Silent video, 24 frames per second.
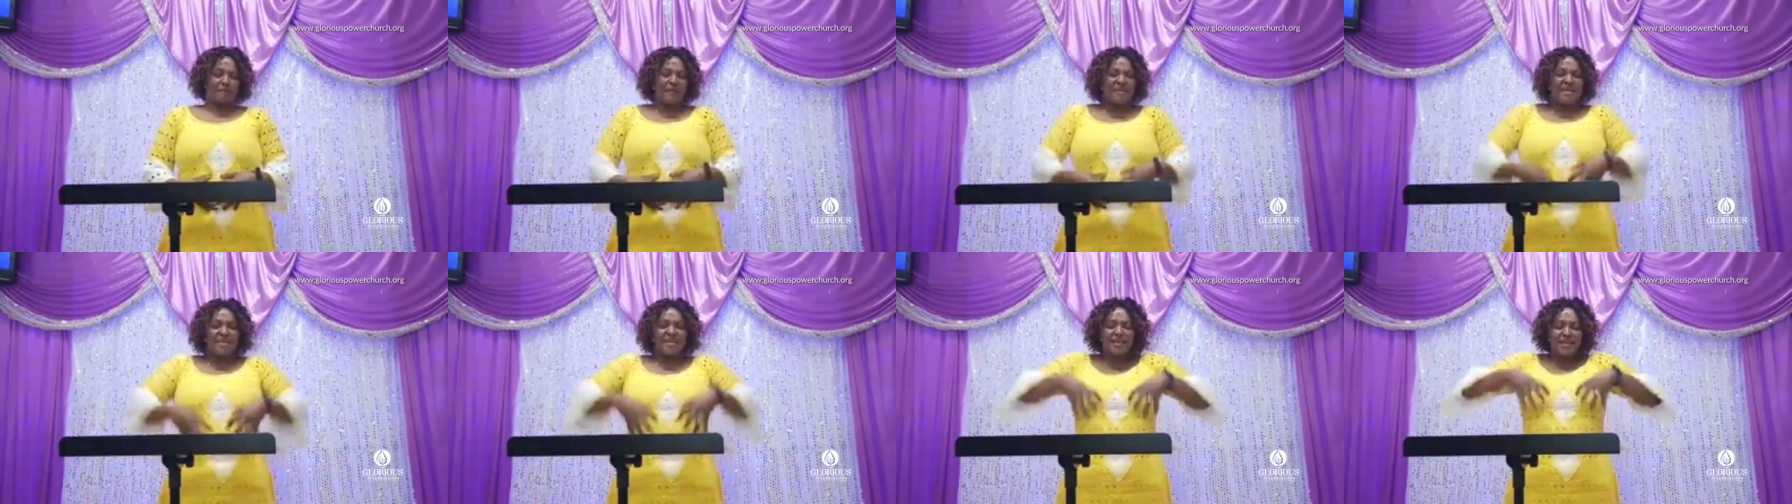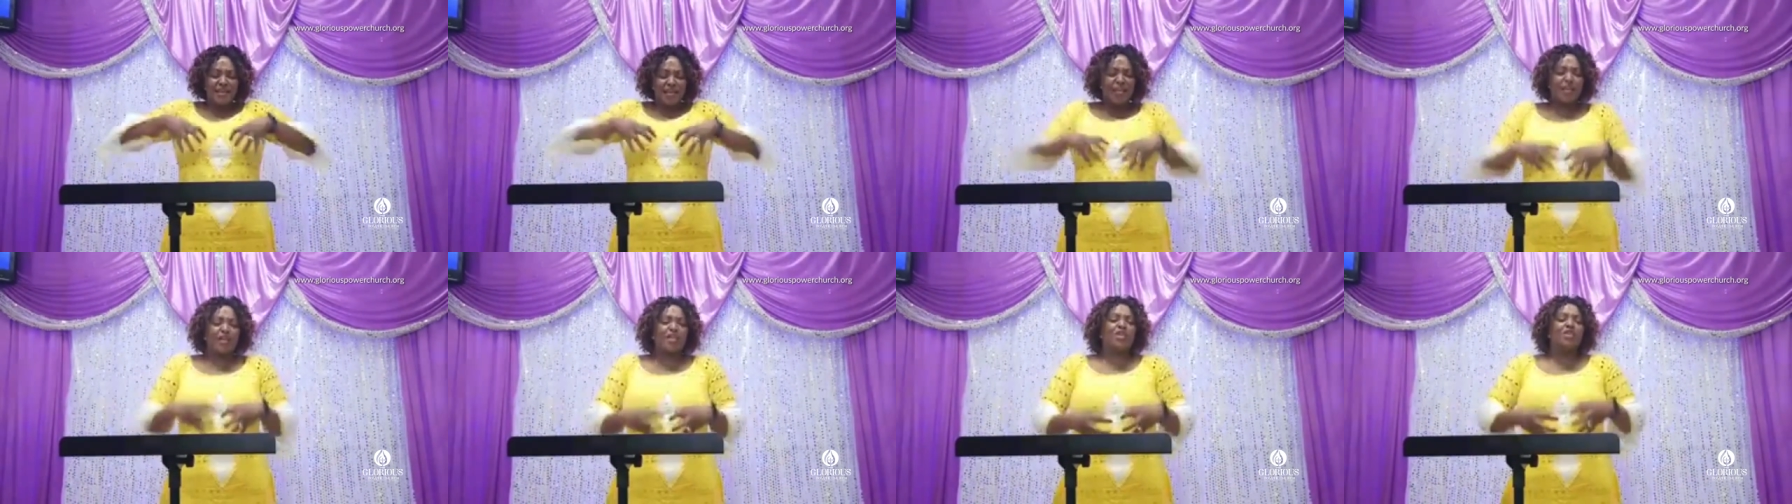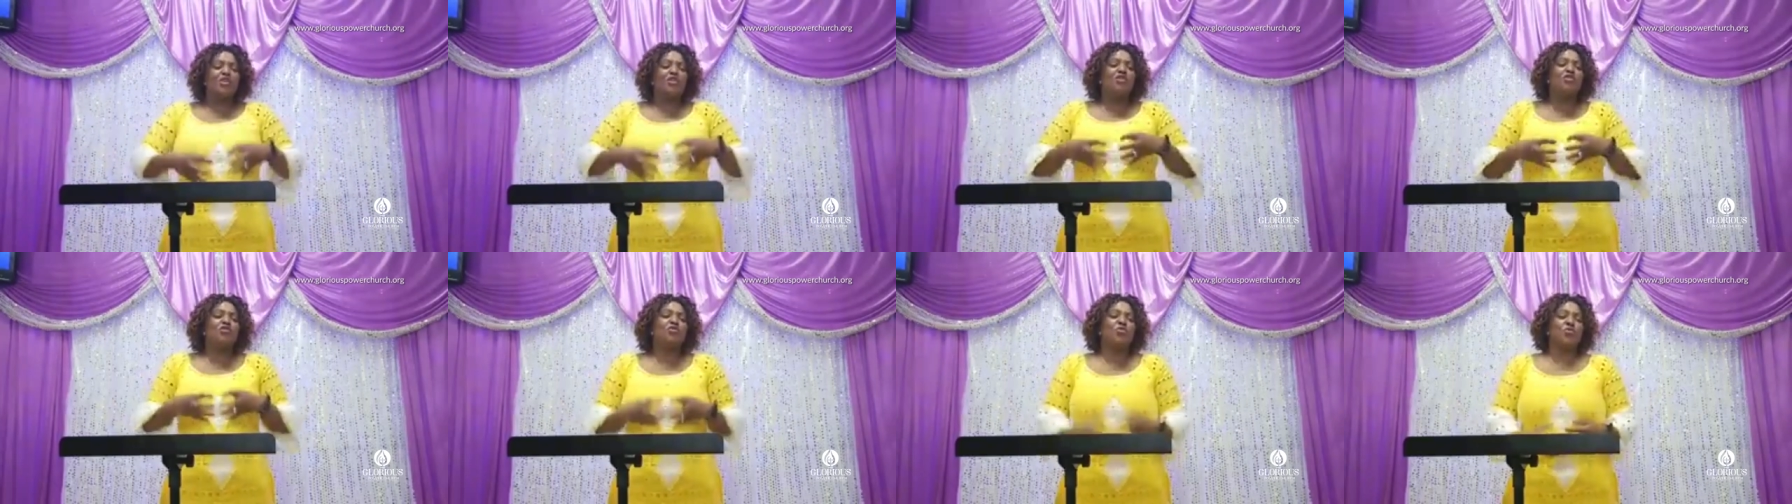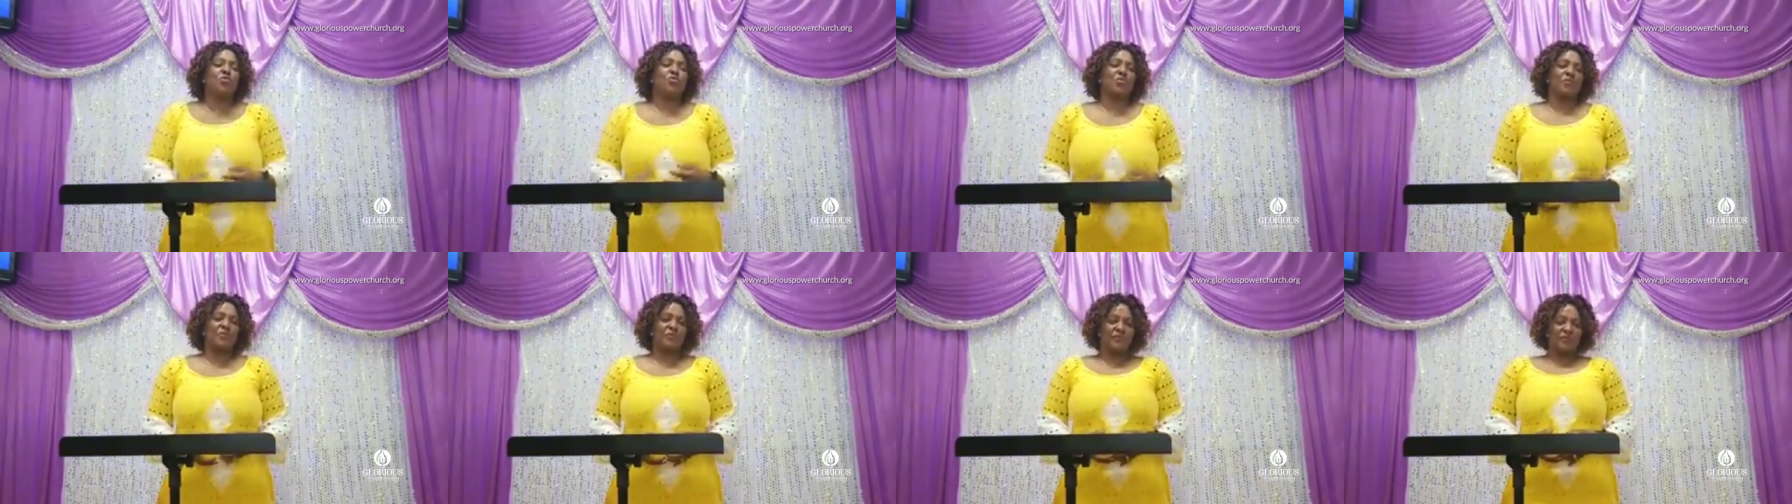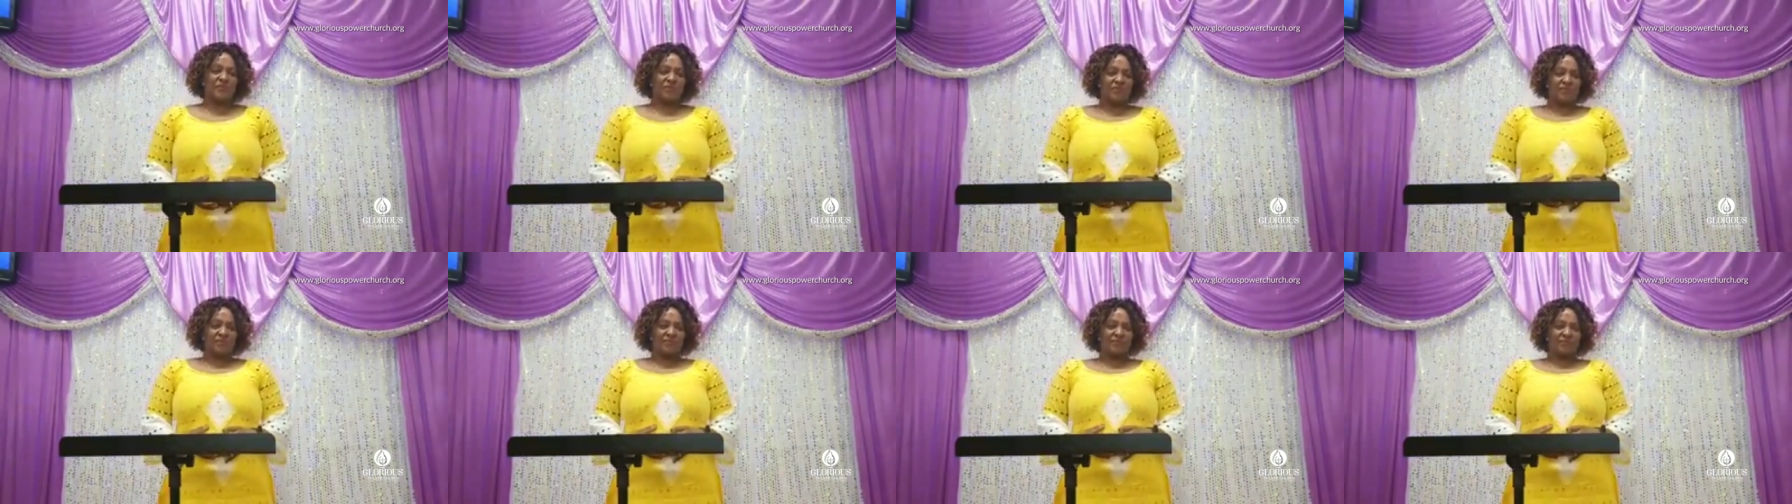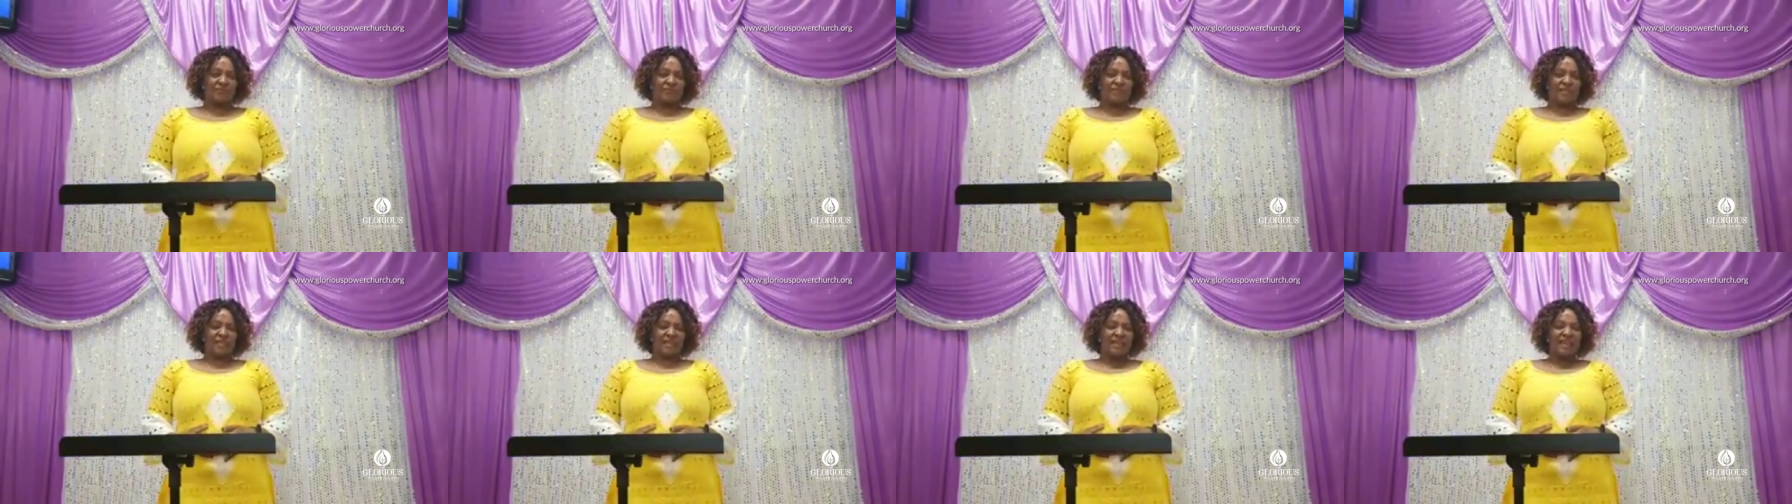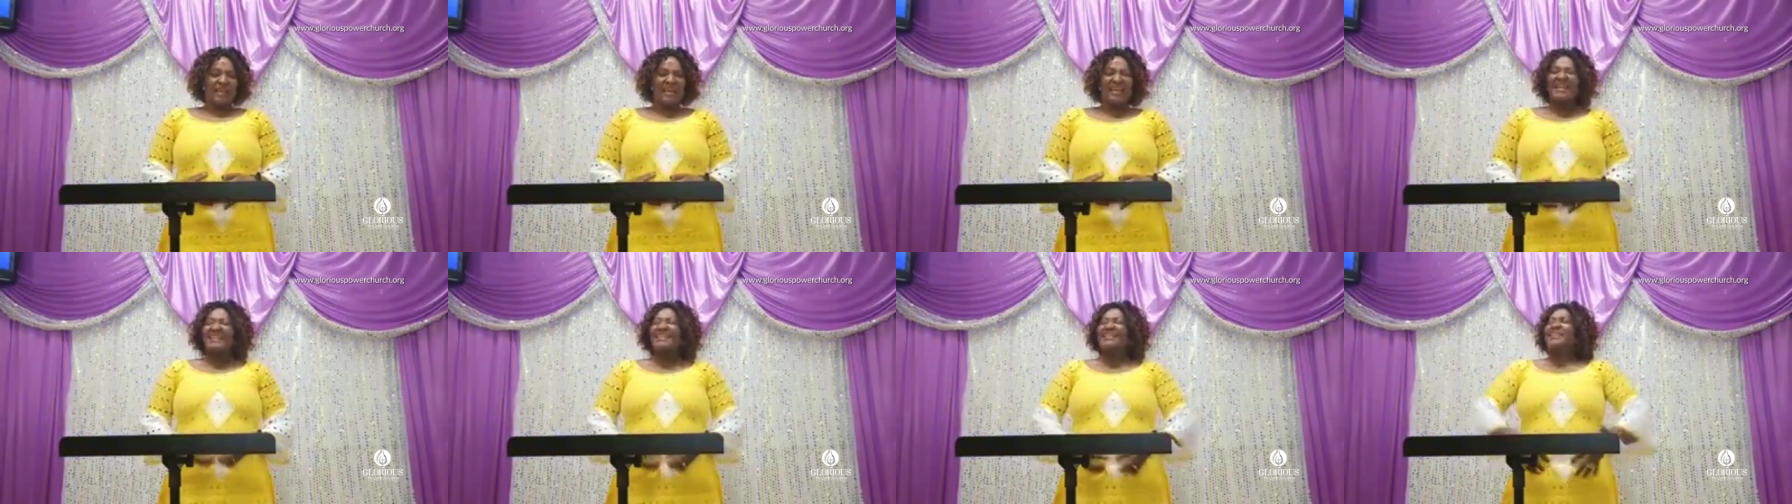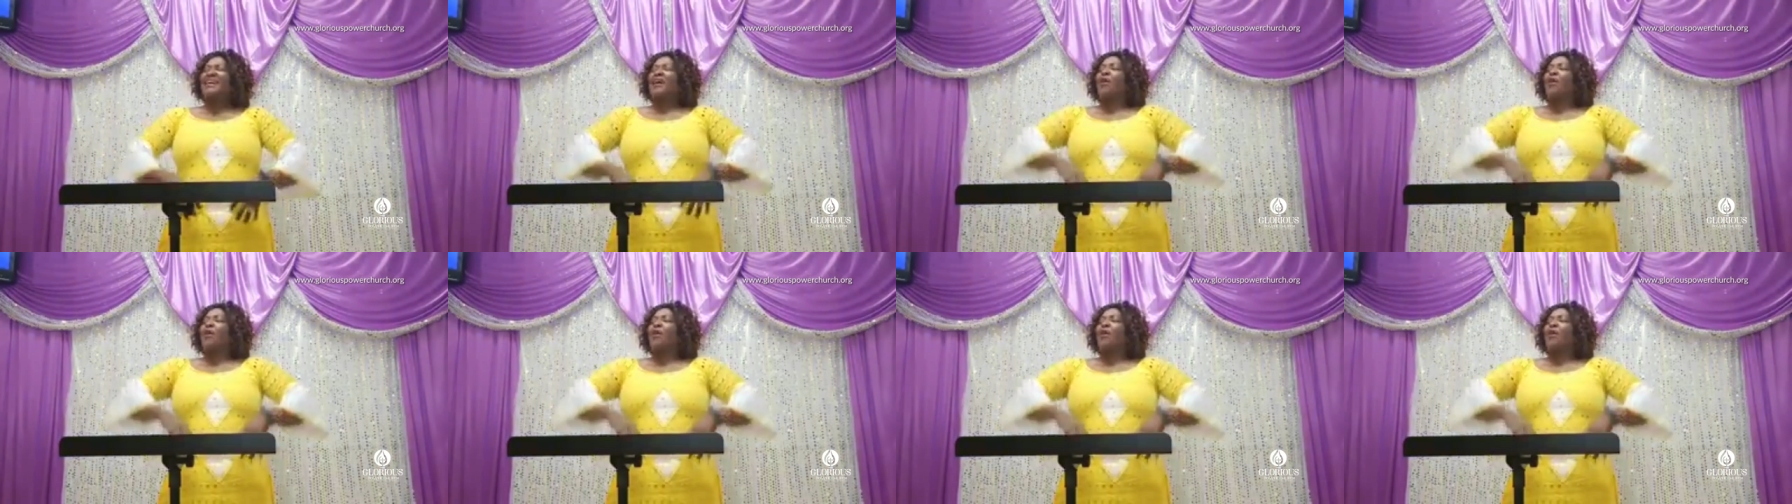being in you. Mm.